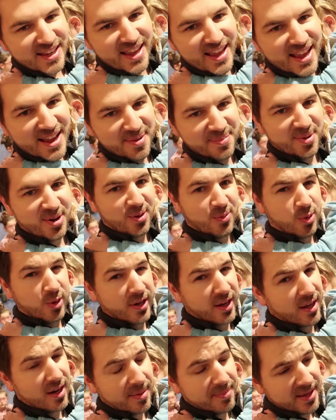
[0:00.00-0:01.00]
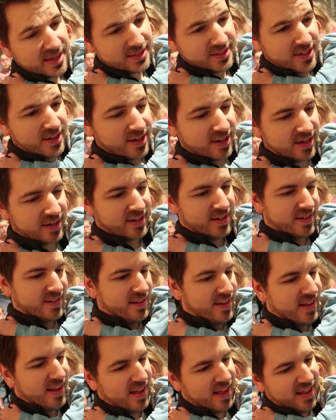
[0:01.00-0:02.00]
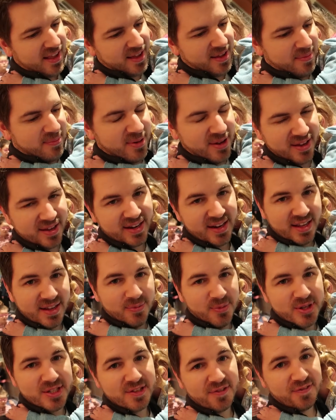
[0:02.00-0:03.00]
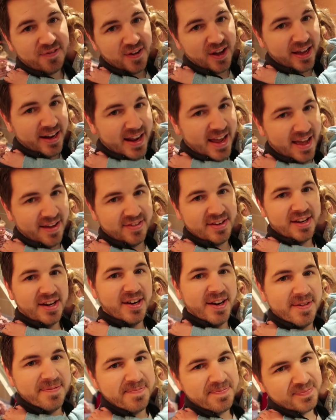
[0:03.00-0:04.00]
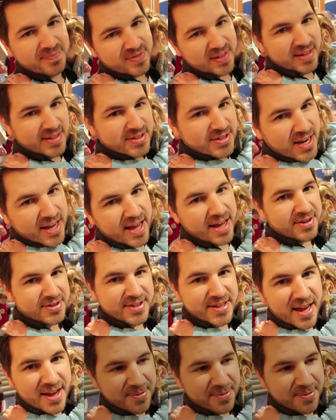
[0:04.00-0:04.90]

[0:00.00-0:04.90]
to Amber. We're gonna miss her, but it was fun having her. J-House